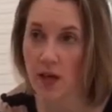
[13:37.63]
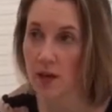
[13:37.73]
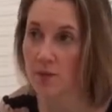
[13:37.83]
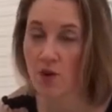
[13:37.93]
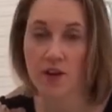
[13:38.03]

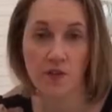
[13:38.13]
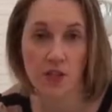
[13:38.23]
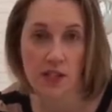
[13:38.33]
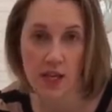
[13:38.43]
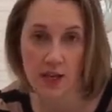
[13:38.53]
It's great for
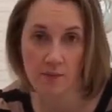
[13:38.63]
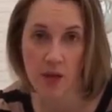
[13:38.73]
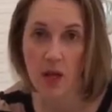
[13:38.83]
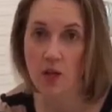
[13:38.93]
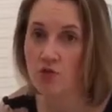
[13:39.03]
your skin,
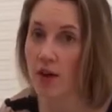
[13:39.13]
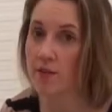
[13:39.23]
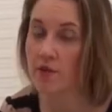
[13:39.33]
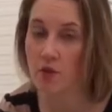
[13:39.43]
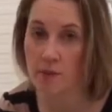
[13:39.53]
it's
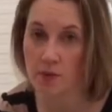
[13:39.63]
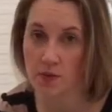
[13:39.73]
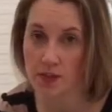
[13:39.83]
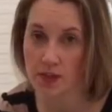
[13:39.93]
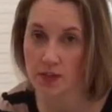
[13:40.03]
great for your
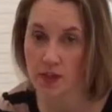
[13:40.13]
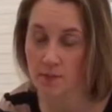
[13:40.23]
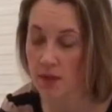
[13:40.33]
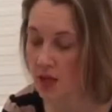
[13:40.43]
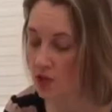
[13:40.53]
immune
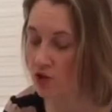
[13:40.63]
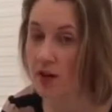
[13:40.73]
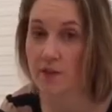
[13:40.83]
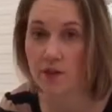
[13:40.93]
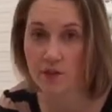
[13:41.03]
system, it's
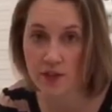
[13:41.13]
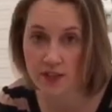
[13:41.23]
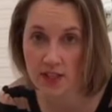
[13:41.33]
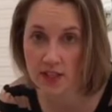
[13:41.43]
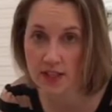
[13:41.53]
great for your
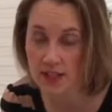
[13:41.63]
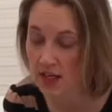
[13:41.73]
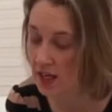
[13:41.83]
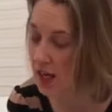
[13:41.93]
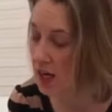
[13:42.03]

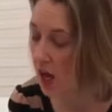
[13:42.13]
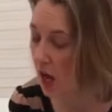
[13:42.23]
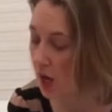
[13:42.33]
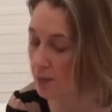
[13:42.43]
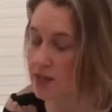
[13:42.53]
fertility,
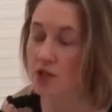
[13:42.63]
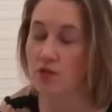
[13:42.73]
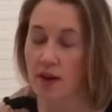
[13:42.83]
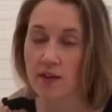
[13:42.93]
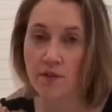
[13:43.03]
it's
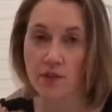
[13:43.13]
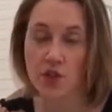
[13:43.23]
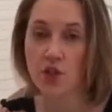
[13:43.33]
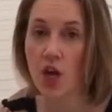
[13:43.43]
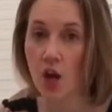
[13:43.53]
great for
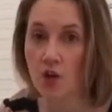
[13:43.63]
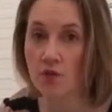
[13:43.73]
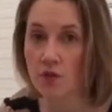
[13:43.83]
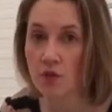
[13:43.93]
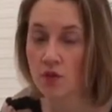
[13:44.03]
just your
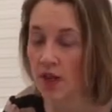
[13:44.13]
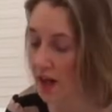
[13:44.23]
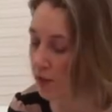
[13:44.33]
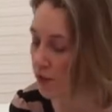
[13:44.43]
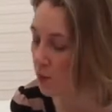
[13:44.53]
overall
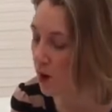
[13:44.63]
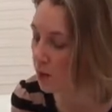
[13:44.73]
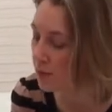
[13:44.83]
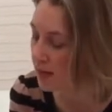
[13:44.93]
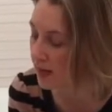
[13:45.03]
health and
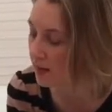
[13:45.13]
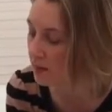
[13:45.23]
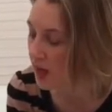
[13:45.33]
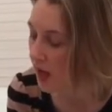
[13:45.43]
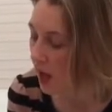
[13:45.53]
well-being.
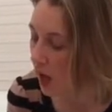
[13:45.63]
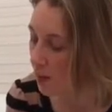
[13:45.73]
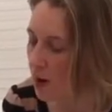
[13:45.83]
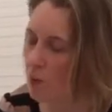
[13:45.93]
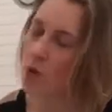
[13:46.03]

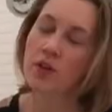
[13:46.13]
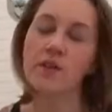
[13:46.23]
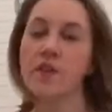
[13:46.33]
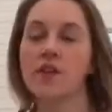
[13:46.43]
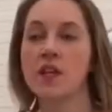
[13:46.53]
And one
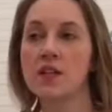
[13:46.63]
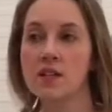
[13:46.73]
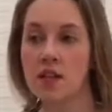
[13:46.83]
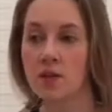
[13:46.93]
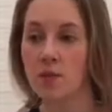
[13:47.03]
of the
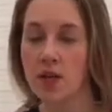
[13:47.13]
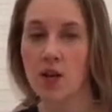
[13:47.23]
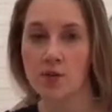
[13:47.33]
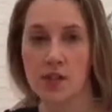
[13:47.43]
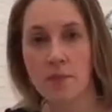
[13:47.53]
things that we
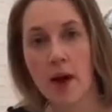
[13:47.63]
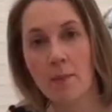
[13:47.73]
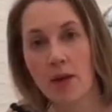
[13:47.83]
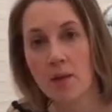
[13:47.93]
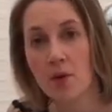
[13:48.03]
notice
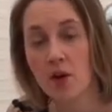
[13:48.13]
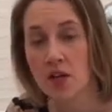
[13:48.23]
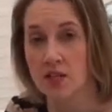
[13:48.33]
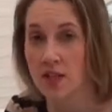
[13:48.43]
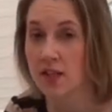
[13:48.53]
about bee pollen
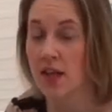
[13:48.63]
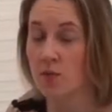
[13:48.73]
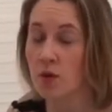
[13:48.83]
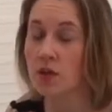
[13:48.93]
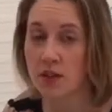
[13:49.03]
is that they
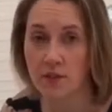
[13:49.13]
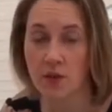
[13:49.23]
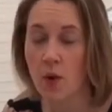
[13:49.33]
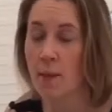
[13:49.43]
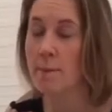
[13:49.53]
will give
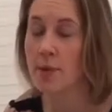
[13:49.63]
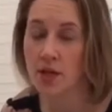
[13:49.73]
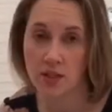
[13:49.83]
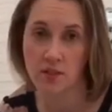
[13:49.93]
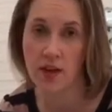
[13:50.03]
you a
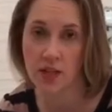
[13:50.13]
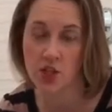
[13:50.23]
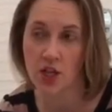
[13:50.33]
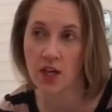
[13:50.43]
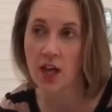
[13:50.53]
burst of
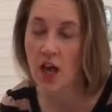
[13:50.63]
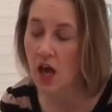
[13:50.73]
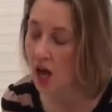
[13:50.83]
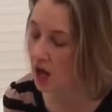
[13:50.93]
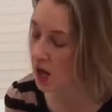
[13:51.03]
energy.
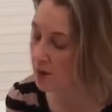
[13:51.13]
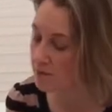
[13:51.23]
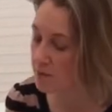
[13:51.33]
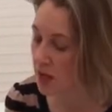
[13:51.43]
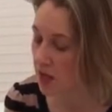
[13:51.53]

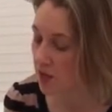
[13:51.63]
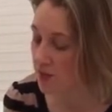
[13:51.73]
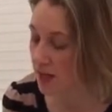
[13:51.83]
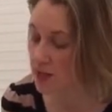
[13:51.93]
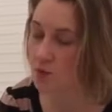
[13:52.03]

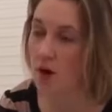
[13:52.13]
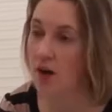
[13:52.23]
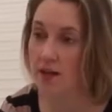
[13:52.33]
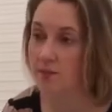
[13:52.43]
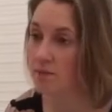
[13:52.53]
That is
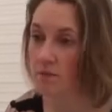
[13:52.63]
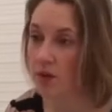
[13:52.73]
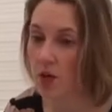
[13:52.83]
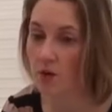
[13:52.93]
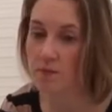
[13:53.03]
why,
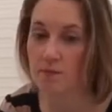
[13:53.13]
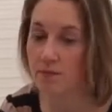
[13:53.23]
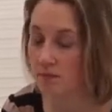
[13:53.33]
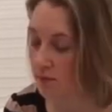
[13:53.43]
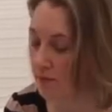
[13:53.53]

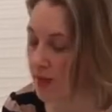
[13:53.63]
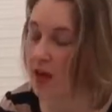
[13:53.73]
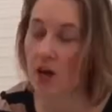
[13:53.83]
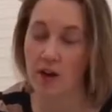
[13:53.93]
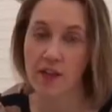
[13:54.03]
they
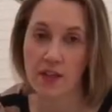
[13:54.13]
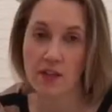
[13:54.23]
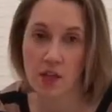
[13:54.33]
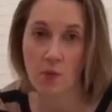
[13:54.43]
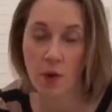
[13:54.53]
are, I think,
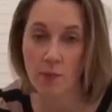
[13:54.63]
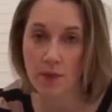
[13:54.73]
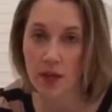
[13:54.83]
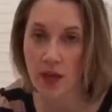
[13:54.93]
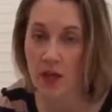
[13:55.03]
so
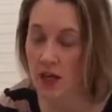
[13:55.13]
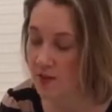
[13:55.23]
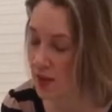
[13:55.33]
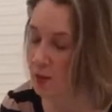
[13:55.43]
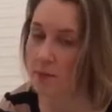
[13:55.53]
popular.
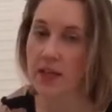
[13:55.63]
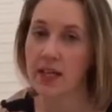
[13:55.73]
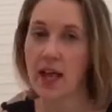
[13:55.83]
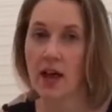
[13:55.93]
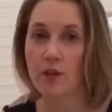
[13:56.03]
They're
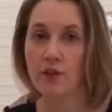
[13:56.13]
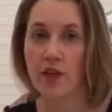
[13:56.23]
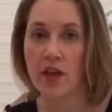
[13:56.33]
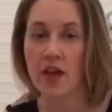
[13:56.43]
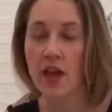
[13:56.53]
completely
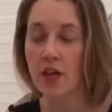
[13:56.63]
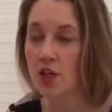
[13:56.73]
healthy.